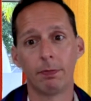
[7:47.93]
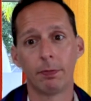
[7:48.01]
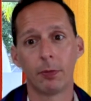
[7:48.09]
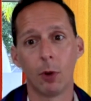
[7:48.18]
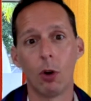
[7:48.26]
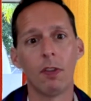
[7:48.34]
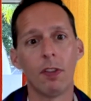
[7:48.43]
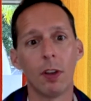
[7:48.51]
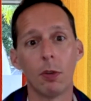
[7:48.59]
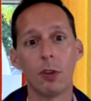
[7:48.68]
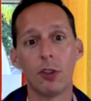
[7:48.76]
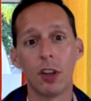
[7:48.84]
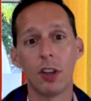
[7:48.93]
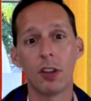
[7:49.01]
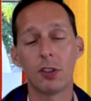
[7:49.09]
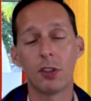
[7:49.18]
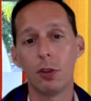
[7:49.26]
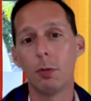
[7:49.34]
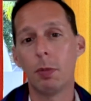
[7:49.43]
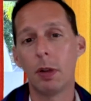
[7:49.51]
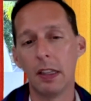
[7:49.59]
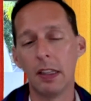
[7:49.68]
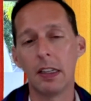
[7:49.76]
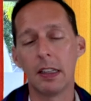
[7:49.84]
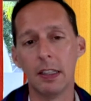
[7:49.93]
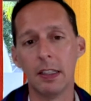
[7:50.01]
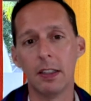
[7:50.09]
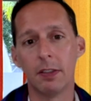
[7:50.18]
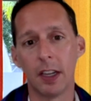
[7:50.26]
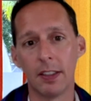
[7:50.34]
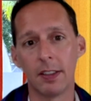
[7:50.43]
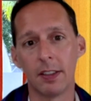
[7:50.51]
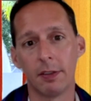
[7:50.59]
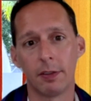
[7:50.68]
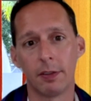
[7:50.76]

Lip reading: or if it was just too politically divisive.